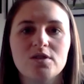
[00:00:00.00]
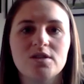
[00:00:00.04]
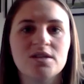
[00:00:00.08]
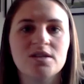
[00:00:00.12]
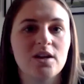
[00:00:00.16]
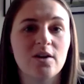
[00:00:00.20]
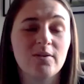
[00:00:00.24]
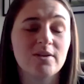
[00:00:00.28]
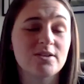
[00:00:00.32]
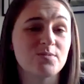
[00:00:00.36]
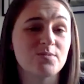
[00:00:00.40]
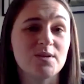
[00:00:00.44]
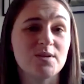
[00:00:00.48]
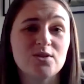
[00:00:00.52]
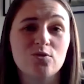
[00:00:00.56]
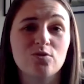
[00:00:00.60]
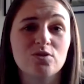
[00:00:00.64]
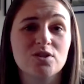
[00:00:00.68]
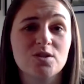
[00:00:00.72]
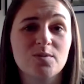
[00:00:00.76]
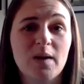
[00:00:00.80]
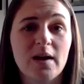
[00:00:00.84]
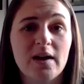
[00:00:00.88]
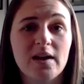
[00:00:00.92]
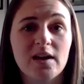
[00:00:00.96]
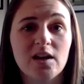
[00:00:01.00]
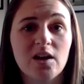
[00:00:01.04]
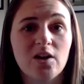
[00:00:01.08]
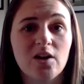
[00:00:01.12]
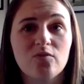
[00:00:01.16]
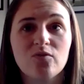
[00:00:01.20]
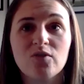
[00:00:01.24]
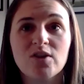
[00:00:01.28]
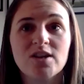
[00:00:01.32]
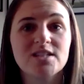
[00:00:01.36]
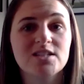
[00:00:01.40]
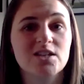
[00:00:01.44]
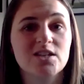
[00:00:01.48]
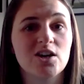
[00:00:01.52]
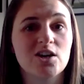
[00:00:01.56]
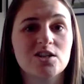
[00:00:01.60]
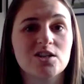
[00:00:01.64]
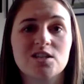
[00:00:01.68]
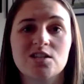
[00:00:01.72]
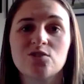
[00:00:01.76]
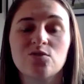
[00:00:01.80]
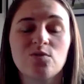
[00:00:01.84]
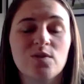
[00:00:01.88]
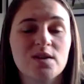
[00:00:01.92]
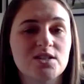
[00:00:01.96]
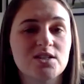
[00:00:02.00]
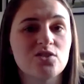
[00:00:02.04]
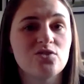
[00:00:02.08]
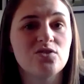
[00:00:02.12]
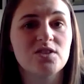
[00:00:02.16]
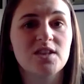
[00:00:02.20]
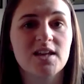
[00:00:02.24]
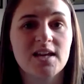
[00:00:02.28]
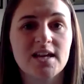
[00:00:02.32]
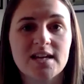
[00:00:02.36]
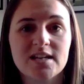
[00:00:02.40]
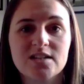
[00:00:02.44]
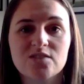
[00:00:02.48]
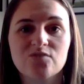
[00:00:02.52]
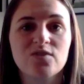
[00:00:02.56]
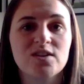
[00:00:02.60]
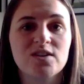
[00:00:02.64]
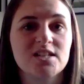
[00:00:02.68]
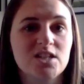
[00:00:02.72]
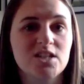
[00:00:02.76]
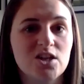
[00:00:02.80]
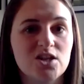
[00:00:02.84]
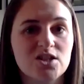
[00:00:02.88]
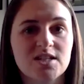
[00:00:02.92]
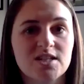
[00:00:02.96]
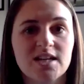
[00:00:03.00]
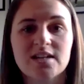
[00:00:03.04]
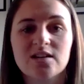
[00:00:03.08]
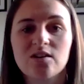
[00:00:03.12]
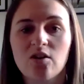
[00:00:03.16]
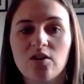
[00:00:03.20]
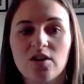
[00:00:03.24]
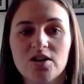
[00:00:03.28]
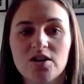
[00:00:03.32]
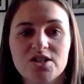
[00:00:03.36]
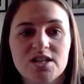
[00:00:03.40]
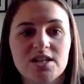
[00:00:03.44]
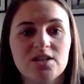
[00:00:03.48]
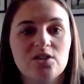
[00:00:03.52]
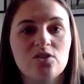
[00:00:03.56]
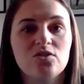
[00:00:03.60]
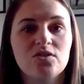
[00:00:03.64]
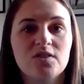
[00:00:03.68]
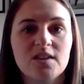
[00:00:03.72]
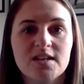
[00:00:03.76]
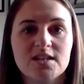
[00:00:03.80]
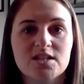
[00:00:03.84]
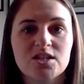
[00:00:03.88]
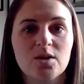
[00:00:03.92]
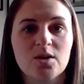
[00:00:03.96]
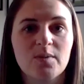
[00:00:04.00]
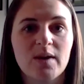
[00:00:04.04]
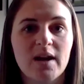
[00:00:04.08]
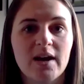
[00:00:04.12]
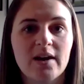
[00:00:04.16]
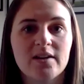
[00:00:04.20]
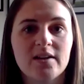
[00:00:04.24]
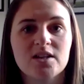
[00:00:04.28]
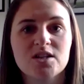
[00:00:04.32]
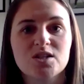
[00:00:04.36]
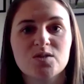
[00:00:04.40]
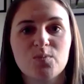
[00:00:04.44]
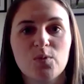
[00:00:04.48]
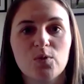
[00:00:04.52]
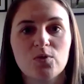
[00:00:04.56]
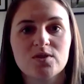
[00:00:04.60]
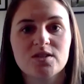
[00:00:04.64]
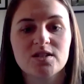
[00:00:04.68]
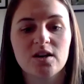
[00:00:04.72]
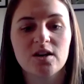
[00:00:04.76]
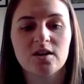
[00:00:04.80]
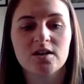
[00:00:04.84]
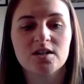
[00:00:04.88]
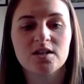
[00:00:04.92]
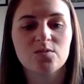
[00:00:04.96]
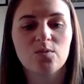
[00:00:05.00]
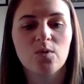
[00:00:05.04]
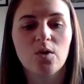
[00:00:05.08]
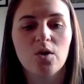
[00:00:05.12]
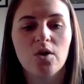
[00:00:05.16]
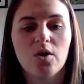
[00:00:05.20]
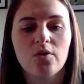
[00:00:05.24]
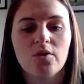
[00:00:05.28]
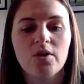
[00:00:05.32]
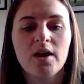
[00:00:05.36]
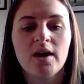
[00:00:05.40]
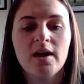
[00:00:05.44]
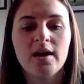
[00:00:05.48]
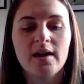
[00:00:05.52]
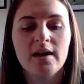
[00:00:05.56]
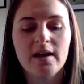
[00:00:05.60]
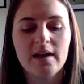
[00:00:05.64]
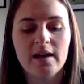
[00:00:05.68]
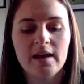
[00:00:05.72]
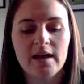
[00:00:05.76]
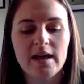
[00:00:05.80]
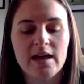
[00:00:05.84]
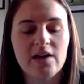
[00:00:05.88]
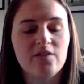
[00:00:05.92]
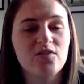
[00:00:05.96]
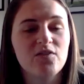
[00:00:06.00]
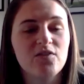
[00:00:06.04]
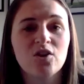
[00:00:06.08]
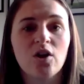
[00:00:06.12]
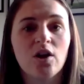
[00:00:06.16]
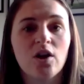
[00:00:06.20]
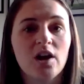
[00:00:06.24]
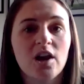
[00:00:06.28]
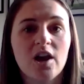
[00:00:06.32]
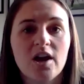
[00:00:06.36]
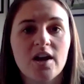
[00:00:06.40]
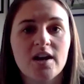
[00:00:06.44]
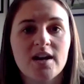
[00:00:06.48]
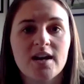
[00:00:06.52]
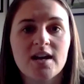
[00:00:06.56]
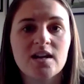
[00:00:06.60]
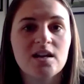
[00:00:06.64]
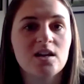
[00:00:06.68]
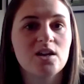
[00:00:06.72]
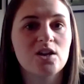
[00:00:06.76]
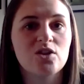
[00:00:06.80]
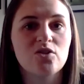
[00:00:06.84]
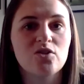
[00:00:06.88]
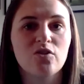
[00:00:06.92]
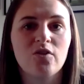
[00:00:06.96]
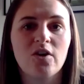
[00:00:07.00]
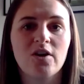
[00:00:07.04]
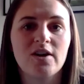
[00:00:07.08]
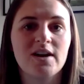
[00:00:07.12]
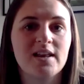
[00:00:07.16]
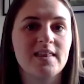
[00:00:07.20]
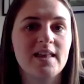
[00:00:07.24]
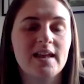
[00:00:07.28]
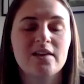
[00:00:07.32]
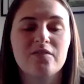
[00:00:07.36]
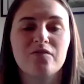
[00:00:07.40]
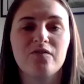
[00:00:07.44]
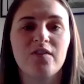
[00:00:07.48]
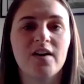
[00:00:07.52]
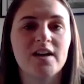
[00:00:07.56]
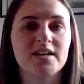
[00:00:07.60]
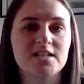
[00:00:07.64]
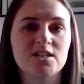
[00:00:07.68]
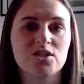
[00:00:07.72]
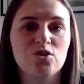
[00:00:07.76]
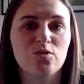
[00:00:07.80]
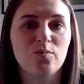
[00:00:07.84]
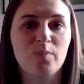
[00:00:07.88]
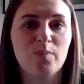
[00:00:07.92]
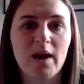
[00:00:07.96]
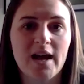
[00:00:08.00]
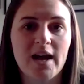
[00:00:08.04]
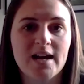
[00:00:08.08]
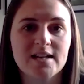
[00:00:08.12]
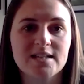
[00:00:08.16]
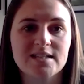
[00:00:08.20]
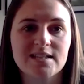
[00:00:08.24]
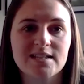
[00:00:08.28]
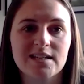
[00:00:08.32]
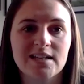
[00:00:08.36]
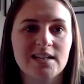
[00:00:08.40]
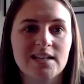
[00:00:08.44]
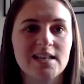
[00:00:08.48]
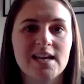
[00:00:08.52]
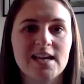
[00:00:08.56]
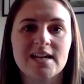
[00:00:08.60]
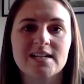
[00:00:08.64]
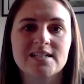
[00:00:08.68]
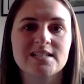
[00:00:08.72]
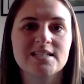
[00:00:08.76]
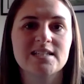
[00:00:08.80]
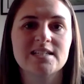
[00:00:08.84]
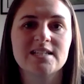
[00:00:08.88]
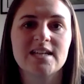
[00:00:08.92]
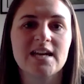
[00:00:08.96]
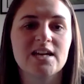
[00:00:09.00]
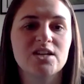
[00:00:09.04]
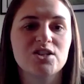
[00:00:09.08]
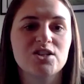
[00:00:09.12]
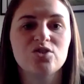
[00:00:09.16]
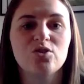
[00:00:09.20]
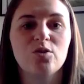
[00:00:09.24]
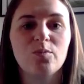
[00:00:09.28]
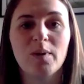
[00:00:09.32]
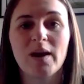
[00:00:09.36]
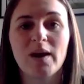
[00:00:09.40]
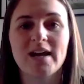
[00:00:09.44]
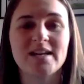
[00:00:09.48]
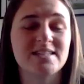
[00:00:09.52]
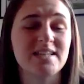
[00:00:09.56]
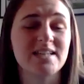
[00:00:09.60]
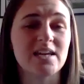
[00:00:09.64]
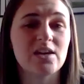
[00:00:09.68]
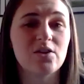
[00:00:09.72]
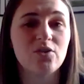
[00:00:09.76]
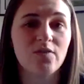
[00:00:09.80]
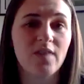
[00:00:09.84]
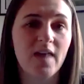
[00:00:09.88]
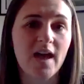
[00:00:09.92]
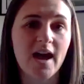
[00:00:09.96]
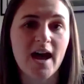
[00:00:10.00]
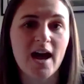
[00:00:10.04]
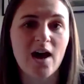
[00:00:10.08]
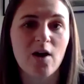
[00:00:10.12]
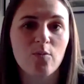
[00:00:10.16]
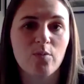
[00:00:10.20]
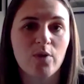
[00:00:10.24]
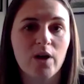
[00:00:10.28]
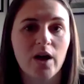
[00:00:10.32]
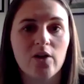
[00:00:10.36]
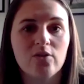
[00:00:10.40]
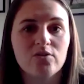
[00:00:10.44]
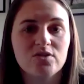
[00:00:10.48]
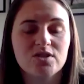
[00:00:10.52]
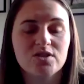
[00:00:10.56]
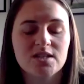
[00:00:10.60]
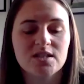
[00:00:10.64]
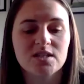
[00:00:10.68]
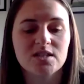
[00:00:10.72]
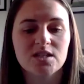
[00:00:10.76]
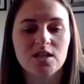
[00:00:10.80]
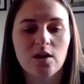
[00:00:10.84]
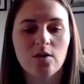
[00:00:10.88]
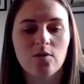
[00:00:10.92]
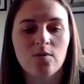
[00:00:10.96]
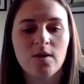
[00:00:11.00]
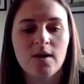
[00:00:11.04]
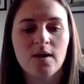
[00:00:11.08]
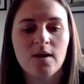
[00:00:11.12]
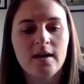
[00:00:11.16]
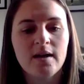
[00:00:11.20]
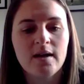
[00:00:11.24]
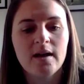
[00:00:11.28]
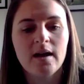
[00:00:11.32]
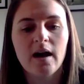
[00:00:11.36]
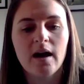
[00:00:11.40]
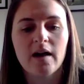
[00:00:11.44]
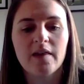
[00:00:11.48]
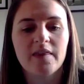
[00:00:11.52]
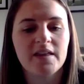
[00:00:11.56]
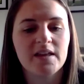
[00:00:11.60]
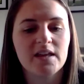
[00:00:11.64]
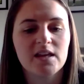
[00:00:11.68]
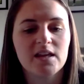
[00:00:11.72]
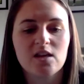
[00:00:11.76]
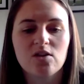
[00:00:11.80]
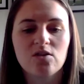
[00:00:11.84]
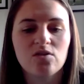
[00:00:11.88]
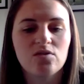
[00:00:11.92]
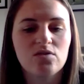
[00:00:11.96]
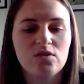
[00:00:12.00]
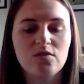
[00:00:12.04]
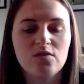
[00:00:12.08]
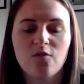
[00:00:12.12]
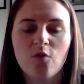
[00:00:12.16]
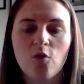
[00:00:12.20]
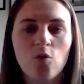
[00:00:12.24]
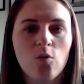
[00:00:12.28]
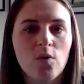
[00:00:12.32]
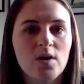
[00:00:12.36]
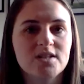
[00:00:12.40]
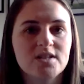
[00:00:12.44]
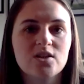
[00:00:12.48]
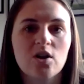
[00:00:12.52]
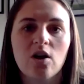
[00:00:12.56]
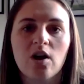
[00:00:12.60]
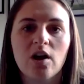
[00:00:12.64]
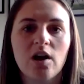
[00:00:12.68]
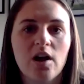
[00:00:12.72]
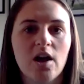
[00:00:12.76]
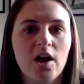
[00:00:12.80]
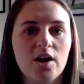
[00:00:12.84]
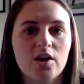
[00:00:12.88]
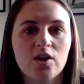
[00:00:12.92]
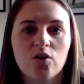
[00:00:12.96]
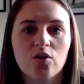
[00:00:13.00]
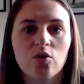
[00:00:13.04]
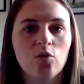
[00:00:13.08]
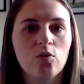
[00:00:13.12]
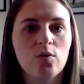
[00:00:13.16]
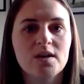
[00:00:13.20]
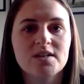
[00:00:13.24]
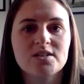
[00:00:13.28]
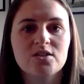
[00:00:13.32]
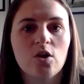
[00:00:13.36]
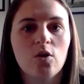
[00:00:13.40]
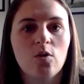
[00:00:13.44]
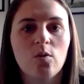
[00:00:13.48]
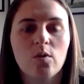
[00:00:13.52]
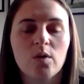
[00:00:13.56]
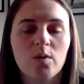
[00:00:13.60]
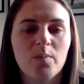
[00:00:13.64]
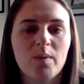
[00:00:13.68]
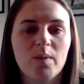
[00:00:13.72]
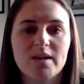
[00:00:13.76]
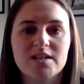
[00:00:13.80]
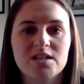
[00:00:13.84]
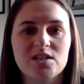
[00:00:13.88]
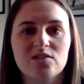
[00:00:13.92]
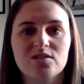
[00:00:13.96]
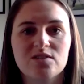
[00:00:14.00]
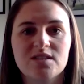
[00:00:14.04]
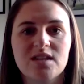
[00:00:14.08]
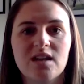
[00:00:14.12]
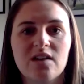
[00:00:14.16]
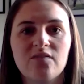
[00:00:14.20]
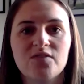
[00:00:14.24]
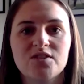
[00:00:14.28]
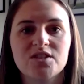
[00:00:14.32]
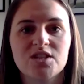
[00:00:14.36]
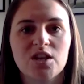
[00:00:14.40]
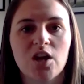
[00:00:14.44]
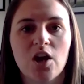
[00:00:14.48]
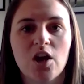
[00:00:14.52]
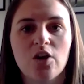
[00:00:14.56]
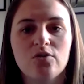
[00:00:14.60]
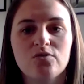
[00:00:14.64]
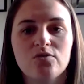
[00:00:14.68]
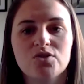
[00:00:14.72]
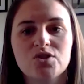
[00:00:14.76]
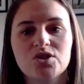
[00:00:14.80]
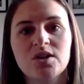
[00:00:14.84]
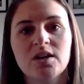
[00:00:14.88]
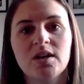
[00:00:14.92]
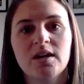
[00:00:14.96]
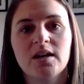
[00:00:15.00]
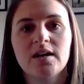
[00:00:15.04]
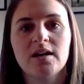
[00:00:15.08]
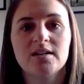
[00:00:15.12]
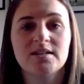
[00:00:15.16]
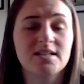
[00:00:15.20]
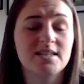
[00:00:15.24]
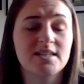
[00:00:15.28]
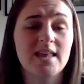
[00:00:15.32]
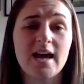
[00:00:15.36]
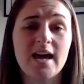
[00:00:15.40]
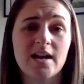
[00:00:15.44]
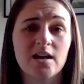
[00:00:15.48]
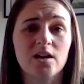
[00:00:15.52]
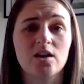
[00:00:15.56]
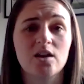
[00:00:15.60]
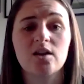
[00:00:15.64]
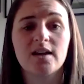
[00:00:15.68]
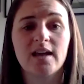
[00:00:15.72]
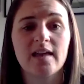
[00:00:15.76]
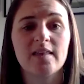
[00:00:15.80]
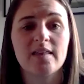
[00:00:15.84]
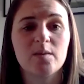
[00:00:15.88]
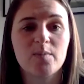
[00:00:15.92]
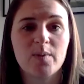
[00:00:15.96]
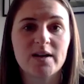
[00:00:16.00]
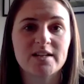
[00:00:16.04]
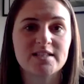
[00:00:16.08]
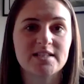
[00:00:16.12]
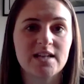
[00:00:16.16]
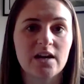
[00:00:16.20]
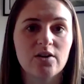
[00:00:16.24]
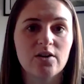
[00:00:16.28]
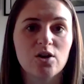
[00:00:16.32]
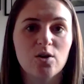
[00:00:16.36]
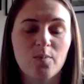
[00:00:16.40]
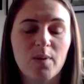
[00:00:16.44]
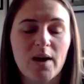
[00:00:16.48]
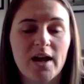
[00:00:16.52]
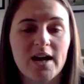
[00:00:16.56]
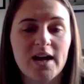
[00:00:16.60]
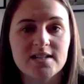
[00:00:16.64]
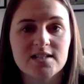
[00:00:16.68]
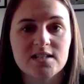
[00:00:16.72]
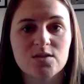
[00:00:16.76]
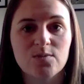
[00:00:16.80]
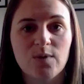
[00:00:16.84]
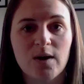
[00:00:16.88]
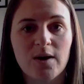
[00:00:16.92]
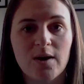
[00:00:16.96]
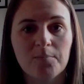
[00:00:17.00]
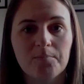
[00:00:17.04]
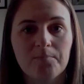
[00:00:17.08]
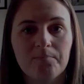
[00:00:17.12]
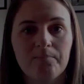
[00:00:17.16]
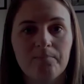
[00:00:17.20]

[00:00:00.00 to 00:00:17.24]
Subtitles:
As we talked about, research, there's always new things, research, technology, new things coming out in the sports science world. If you're not learning, you're only then affecting your players. And at the end of the day, it's your players that you're there help coaching. So I think you've always got to learn and always got to want to better yourself as a coach to then get the best out of your players as well.